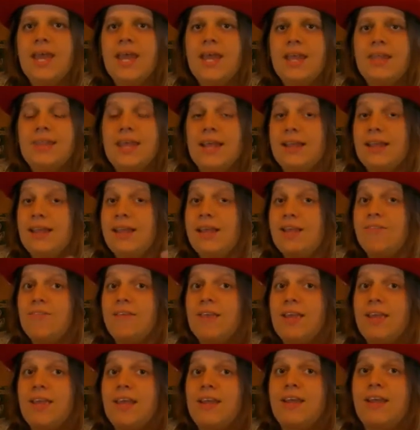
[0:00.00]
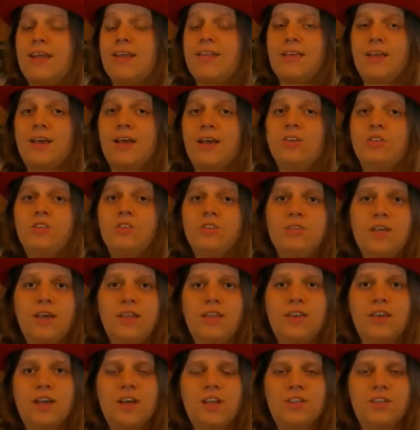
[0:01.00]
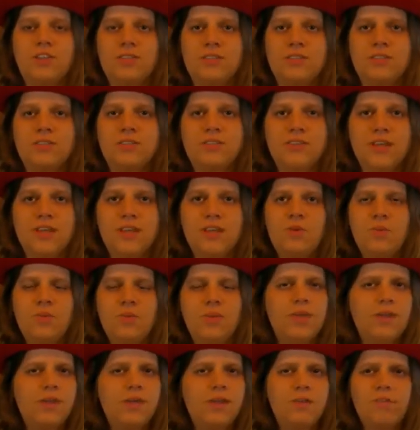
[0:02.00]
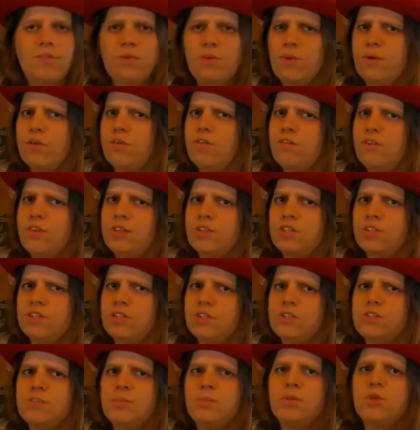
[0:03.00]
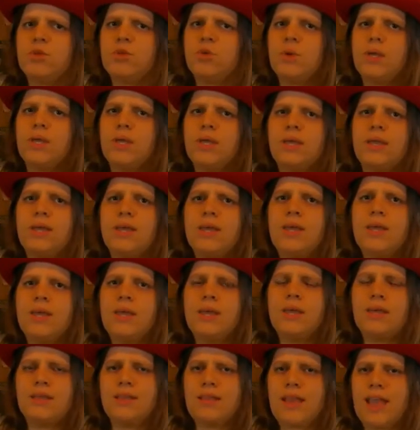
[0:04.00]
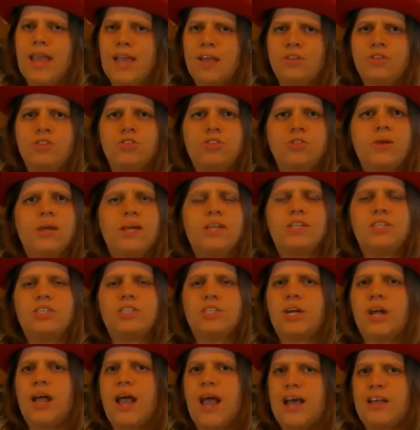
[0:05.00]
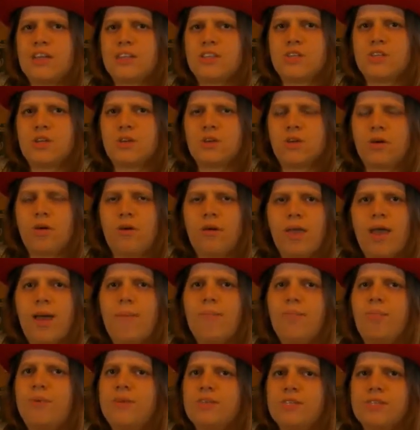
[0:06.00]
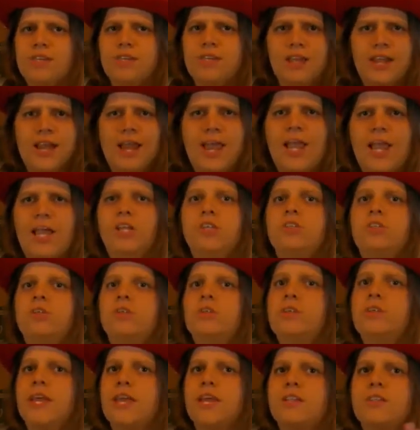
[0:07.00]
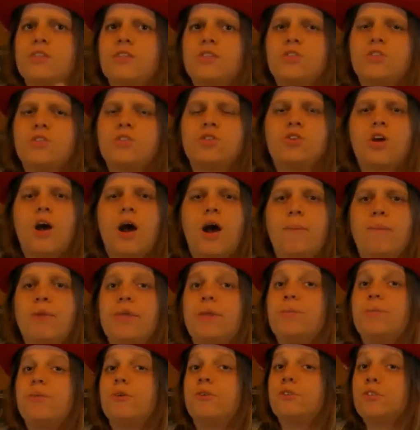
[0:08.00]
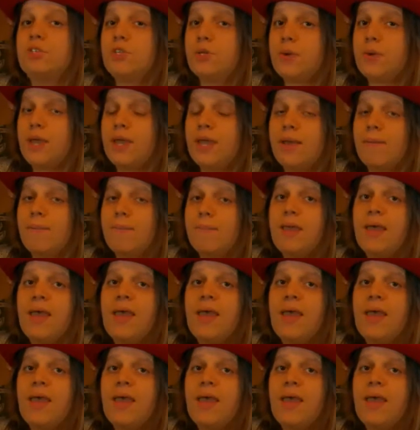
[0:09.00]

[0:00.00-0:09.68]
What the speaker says: They live in the country, on the country estate. We get a few adventures between Andrew and Jared as they're growing up. We see that Andrew tends to draw people to him.